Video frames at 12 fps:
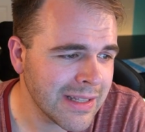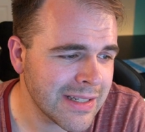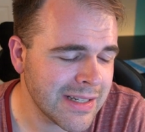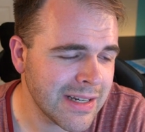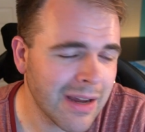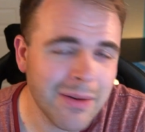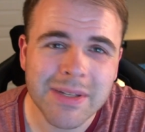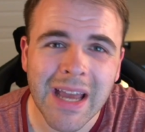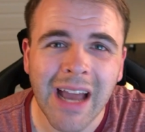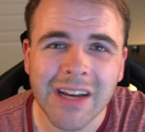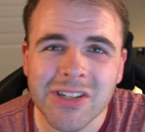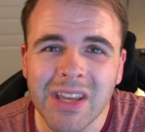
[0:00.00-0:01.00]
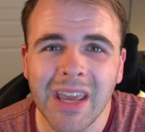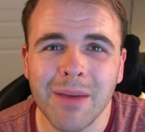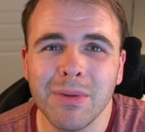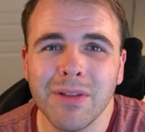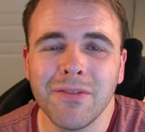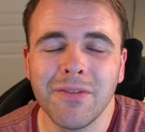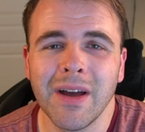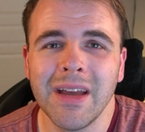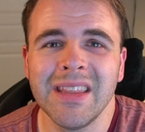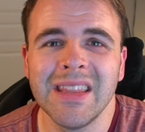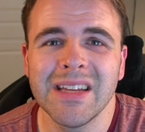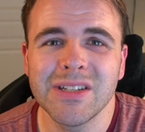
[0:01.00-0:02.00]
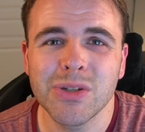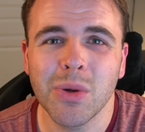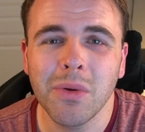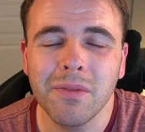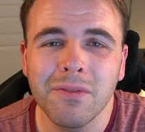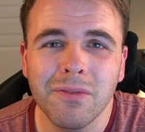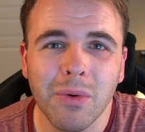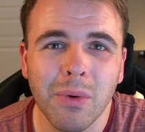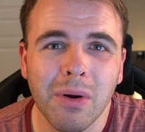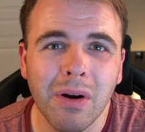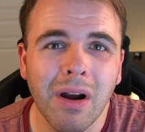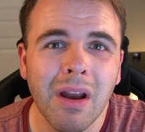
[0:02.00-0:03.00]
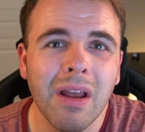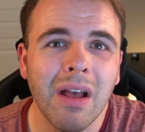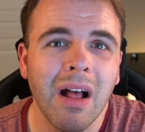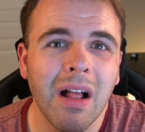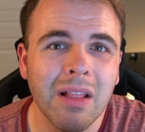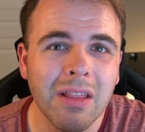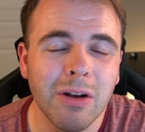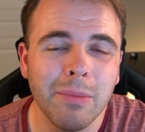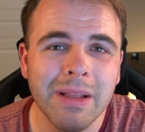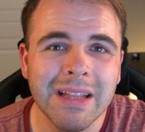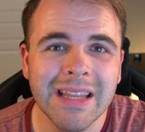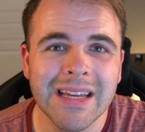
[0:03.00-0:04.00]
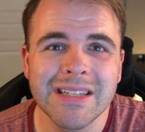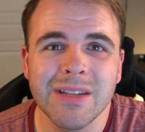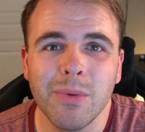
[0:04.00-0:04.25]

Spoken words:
listing I was actually able to find that sold for a little bit less